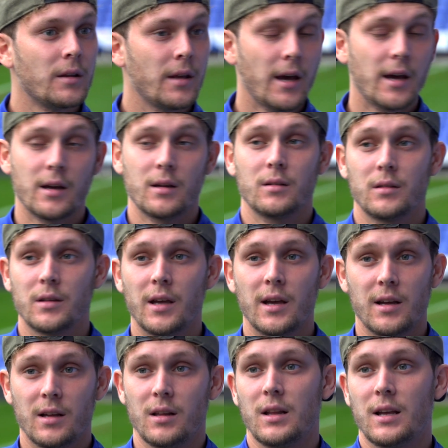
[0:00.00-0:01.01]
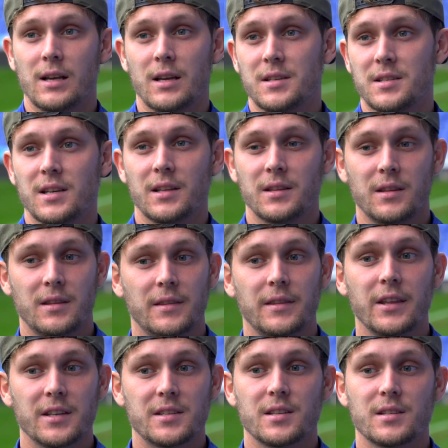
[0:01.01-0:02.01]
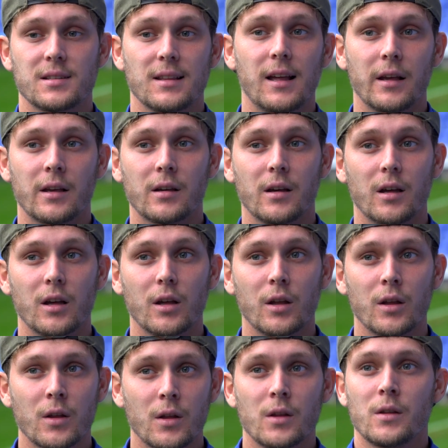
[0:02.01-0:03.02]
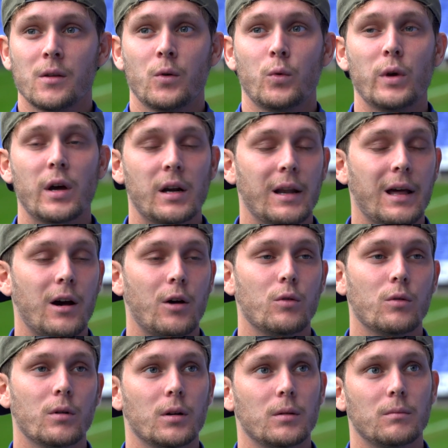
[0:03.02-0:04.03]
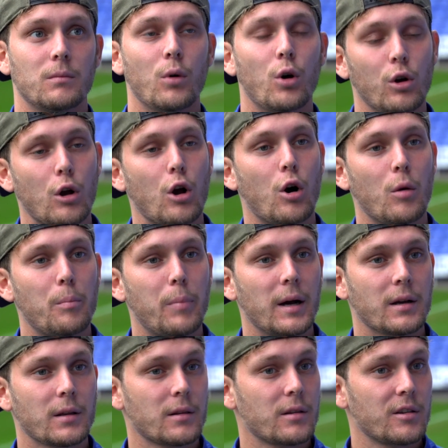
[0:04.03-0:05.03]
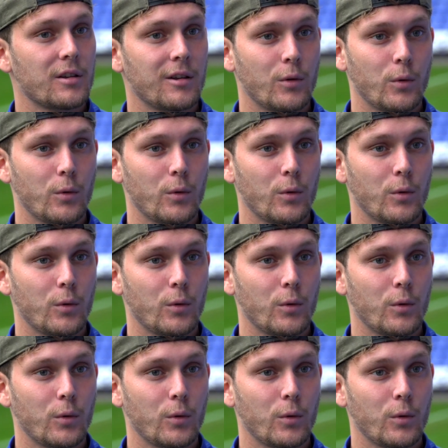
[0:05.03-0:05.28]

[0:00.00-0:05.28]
Yeah. Like I said, this is like we are now more compact.